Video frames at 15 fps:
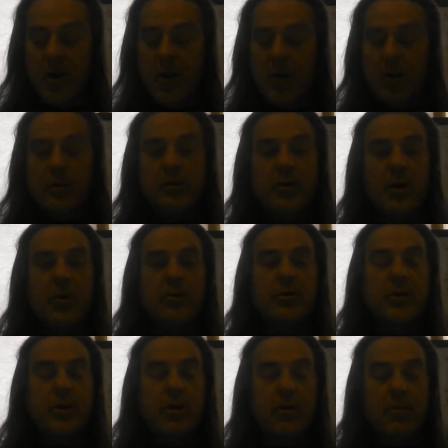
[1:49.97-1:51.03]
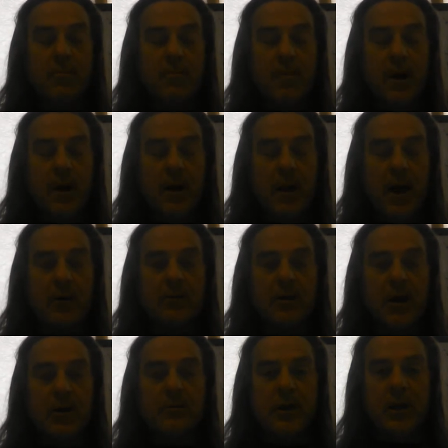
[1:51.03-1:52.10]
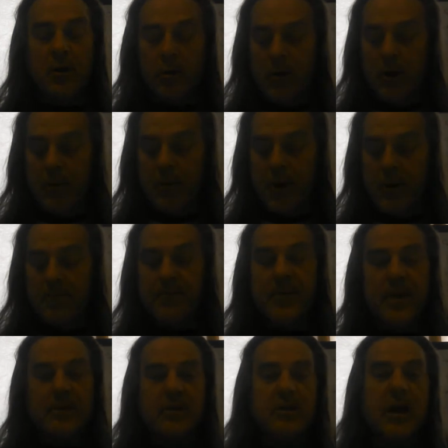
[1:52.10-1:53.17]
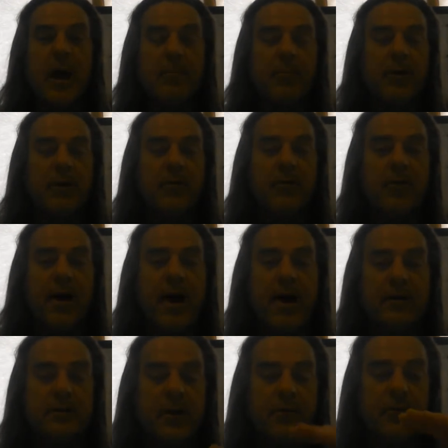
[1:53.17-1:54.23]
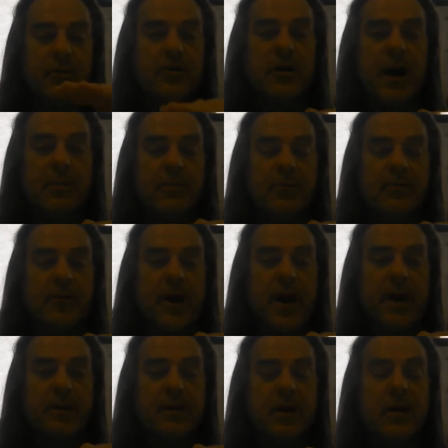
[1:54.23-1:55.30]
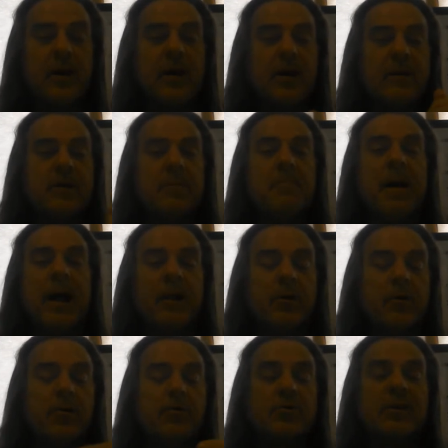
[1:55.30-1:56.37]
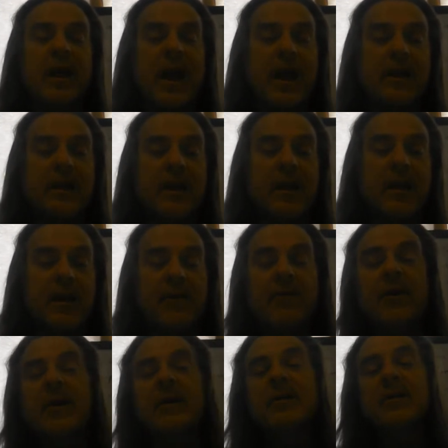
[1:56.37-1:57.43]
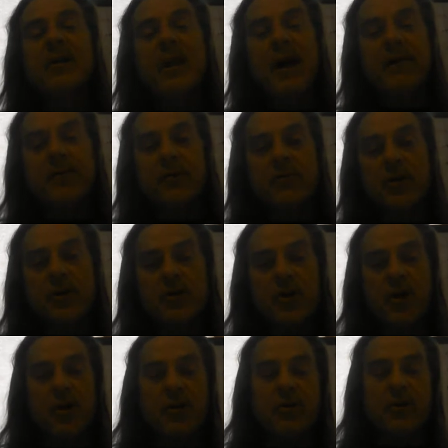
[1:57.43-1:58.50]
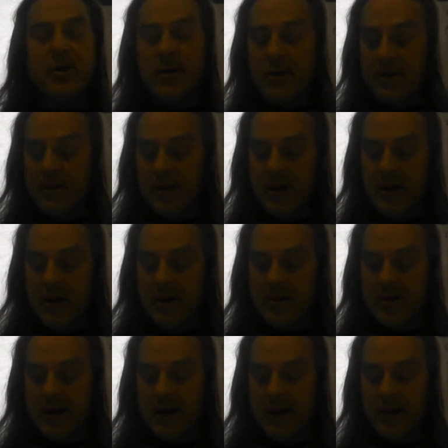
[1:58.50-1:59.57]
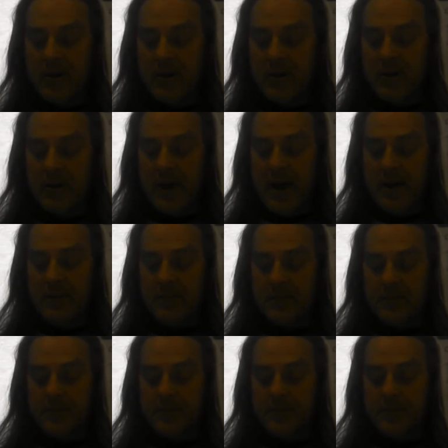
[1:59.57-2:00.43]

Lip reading: What's going to allow it to come to equilibrium is stopping the flask. If you stop the flask, the molecules can't leave. They'll have to return to the liquid state.